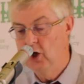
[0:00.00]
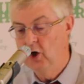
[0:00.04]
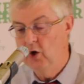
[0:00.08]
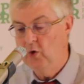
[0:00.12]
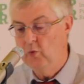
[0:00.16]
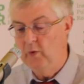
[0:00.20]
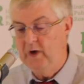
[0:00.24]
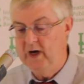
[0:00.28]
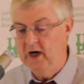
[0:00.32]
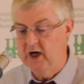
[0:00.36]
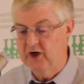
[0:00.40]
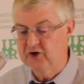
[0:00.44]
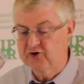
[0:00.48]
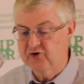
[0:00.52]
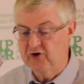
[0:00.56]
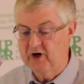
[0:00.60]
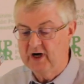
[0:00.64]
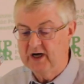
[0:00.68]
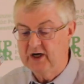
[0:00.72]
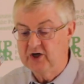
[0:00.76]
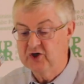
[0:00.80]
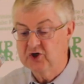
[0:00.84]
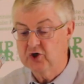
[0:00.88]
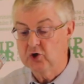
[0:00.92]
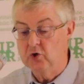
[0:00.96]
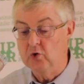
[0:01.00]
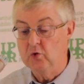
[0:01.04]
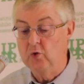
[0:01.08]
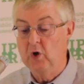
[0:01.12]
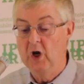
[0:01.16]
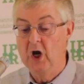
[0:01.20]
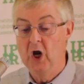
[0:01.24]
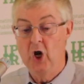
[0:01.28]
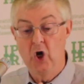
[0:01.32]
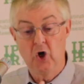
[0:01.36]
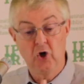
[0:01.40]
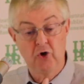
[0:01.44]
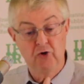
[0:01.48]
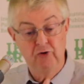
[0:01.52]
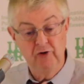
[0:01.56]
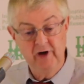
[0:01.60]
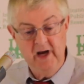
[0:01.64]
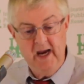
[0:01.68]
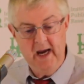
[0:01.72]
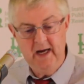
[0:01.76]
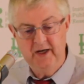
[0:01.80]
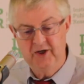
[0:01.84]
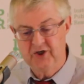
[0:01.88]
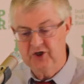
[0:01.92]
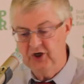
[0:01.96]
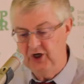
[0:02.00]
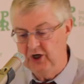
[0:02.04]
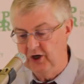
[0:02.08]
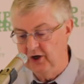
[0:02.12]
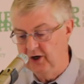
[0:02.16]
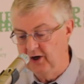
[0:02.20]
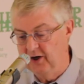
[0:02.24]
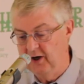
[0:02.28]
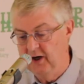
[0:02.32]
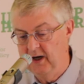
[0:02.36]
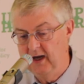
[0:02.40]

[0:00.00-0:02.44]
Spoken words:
we are trying to create here